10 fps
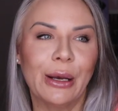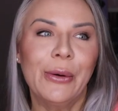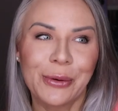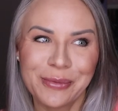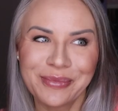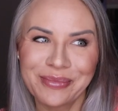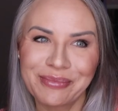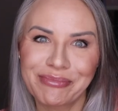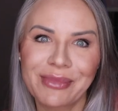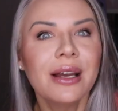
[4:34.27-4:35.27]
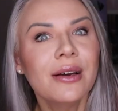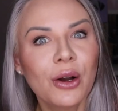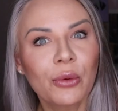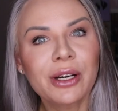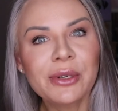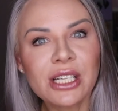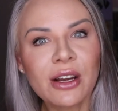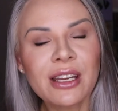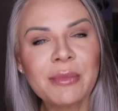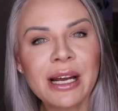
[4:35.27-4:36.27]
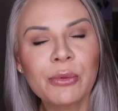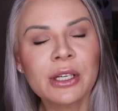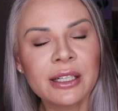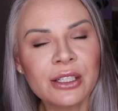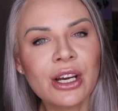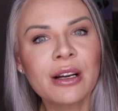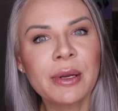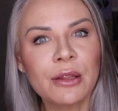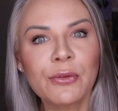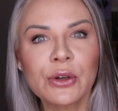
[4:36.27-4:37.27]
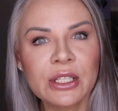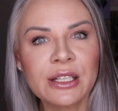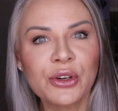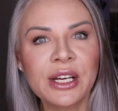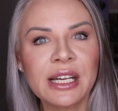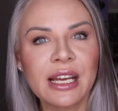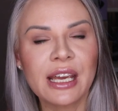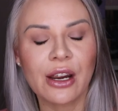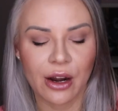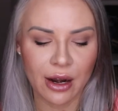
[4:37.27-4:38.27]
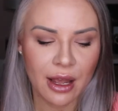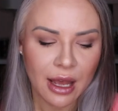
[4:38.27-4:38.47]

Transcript: So what are we talking about? We're gonna talk about the first ingredient here.